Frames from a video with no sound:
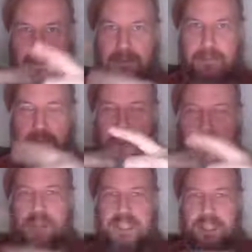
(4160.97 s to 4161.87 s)

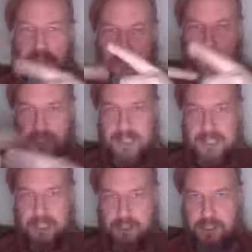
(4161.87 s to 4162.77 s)
mutually constraining
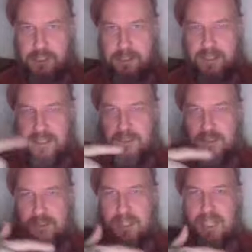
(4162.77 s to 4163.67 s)
each other, and
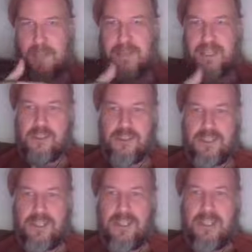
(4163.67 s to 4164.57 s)
that's going to happen.
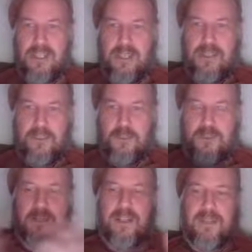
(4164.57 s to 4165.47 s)
Actually,
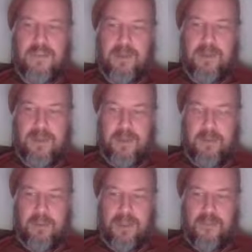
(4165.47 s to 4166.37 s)
stream models are going to be really
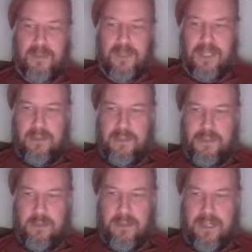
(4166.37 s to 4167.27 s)
important for
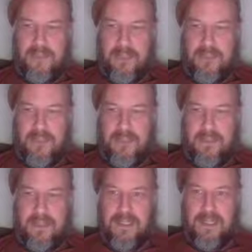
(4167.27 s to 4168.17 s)
language processing,
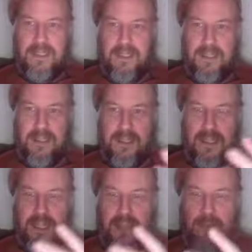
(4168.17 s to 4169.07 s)

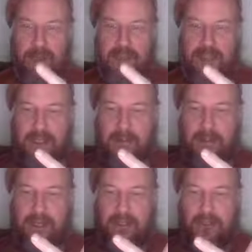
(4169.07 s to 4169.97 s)
and especially
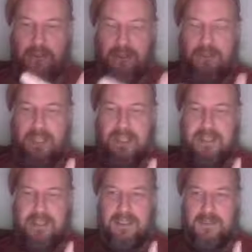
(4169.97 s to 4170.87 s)
models where it's not
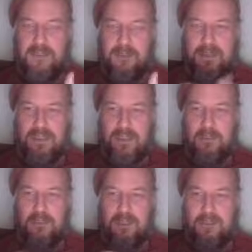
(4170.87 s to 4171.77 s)
clear if something's
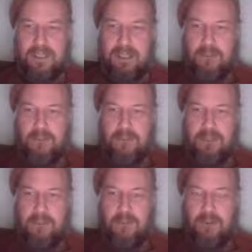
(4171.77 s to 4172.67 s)
upstream or
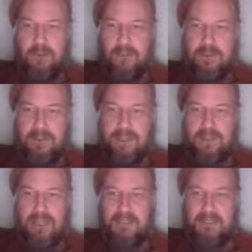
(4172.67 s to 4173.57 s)
downstream, or when you have
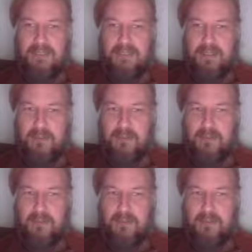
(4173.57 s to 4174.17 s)
cases of